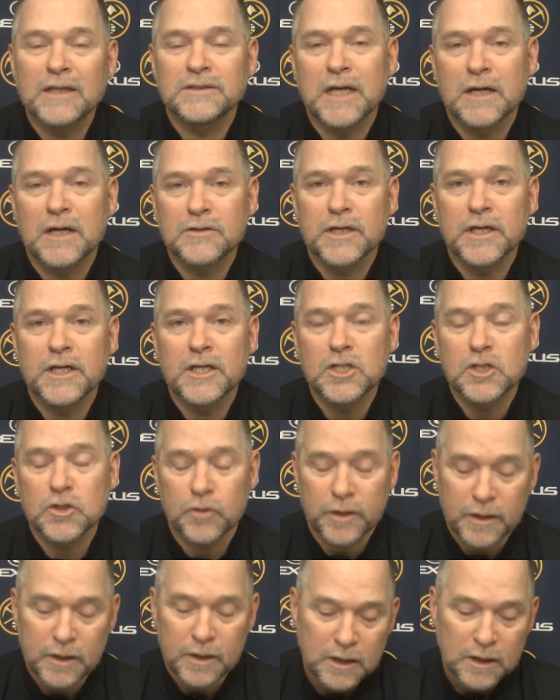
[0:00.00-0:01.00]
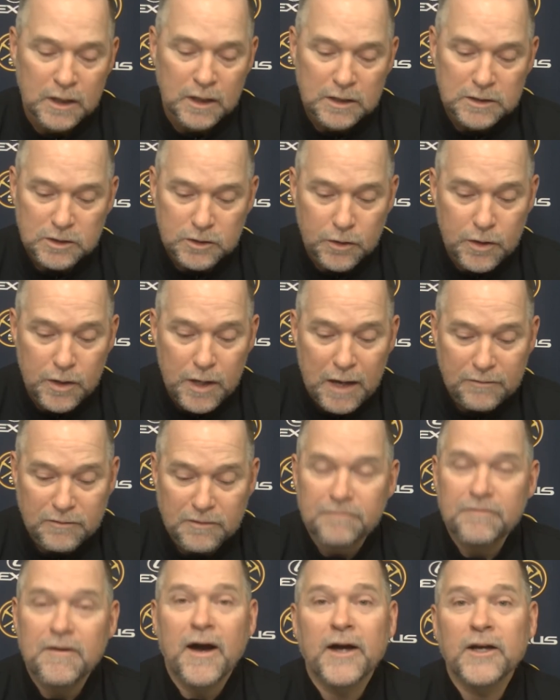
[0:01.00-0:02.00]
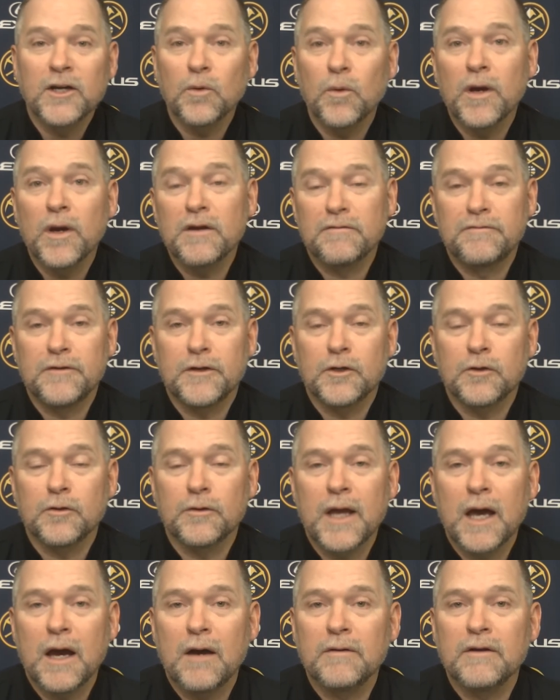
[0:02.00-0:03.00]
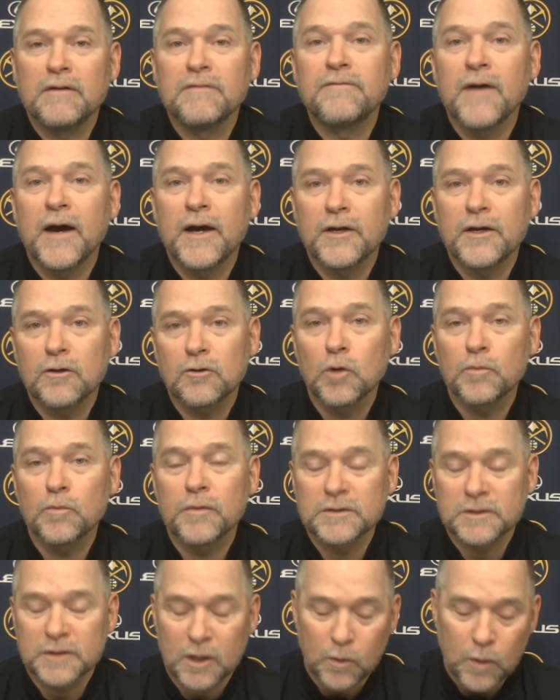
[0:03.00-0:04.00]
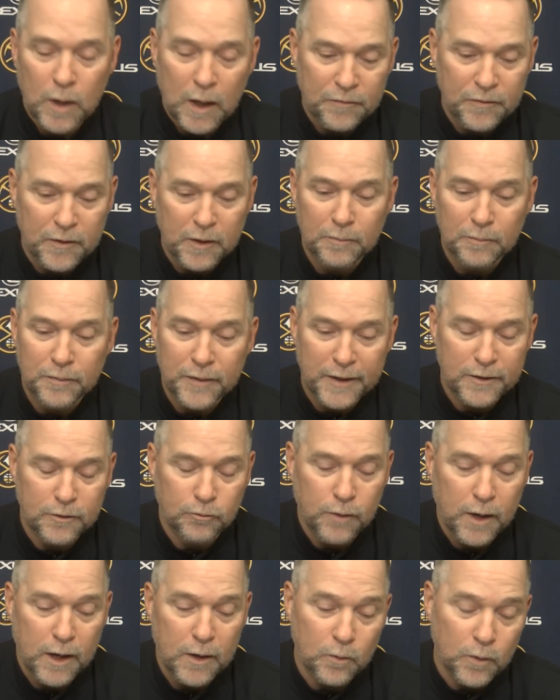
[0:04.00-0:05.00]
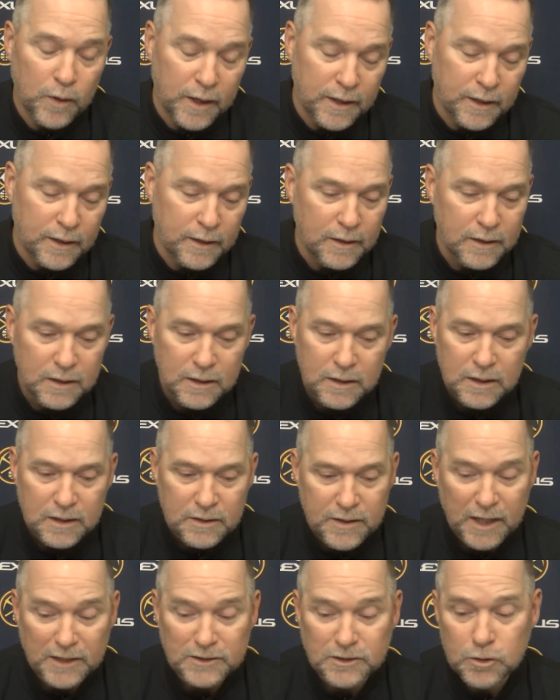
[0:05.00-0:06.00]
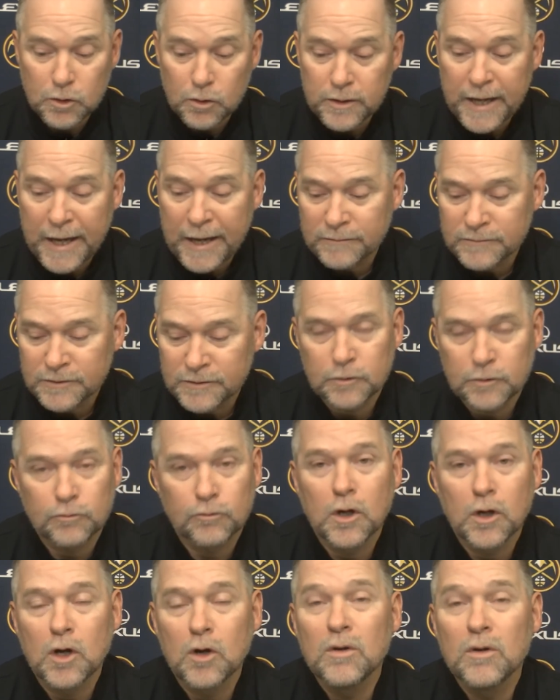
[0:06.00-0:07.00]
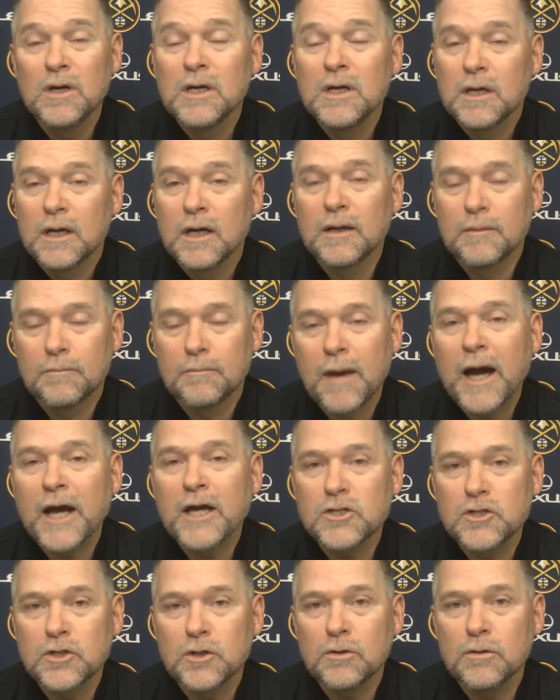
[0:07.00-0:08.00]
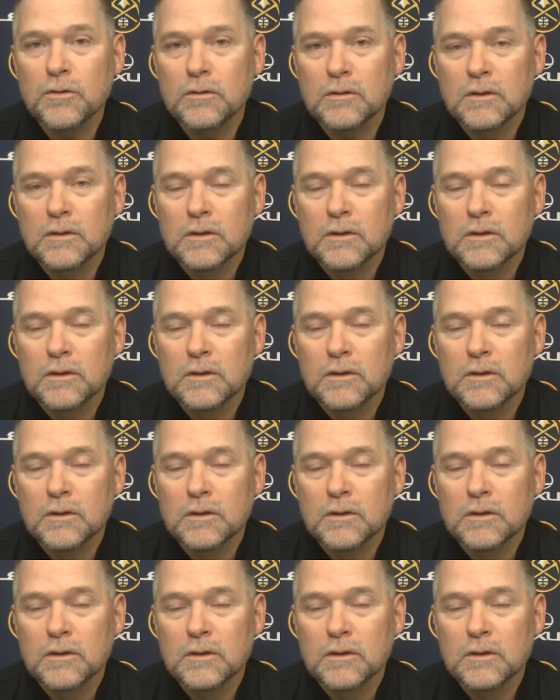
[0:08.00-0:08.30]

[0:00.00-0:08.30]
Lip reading: out to injury. So you have to find a way to figure it out and find a group that's going to go out there and play the right way. That's 2 games in a row. Mind you,